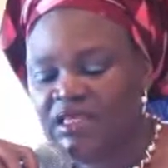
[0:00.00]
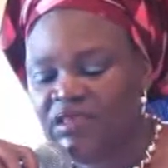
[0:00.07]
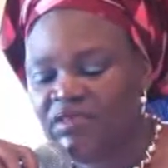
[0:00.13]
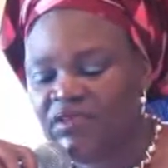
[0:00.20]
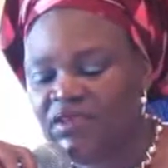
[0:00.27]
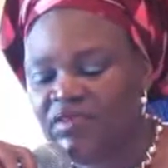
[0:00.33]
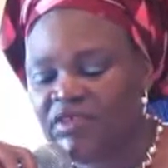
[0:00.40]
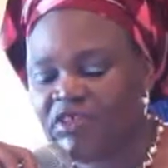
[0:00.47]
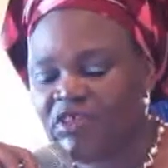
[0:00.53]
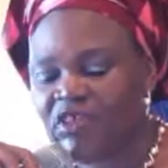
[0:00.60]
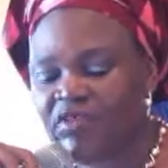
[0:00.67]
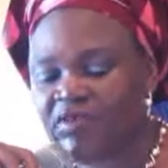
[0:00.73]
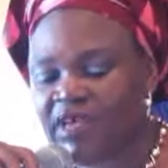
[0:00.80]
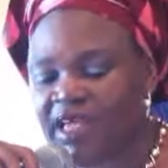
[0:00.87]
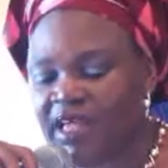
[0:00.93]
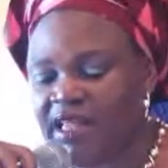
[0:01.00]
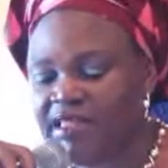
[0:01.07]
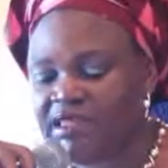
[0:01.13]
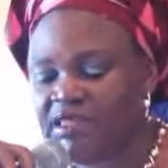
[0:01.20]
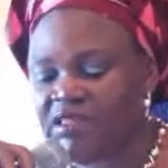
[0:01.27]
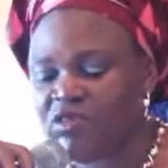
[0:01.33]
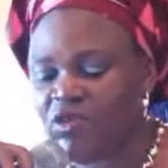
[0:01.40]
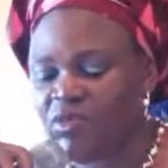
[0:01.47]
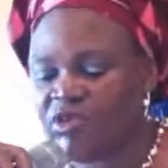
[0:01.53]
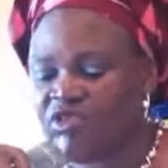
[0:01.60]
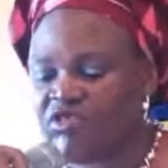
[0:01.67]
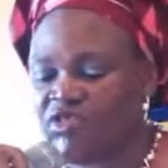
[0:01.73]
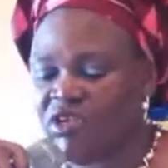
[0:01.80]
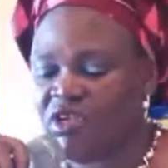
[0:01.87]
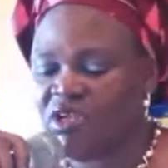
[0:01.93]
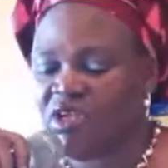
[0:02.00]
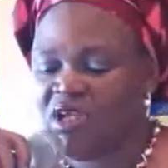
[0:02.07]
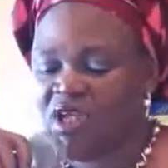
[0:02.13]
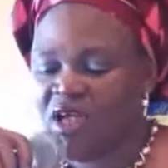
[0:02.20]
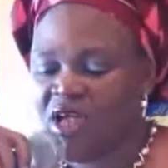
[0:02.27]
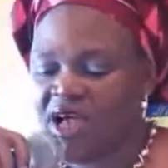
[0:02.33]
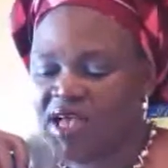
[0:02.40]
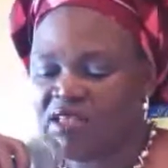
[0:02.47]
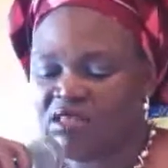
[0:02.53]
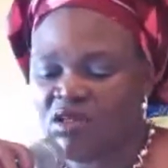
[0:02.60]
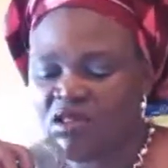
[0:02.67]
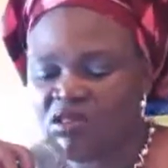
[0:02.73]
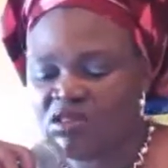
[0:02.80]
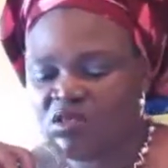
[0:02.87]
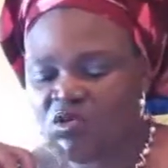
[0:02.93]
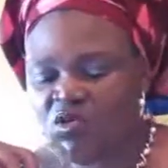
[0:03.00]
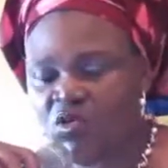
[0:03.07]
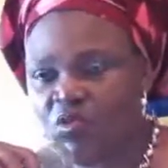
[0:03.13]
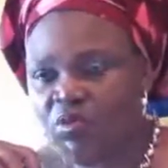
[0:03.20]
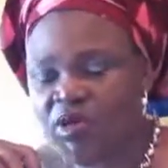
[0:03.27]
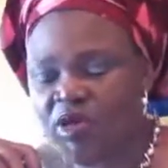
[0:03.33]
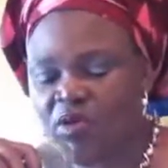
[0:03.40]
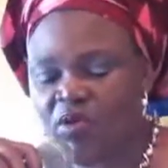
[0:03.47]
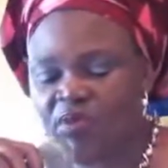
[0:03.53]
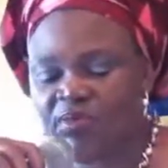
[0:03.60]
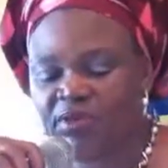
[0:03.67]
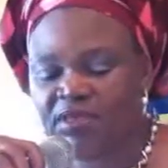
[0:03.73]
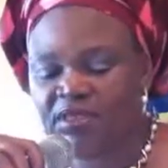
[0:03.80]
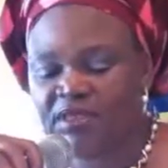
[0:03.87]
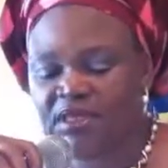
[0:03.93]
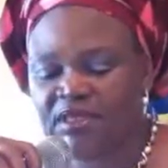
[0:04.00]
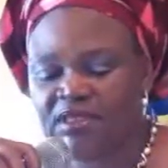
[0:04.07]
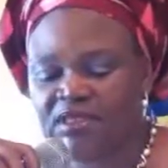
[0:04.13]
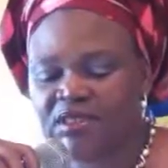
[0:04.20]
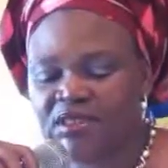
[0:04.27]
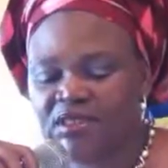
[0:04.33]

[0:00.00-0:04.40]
The renovation of the girls' dormitory has also been completed.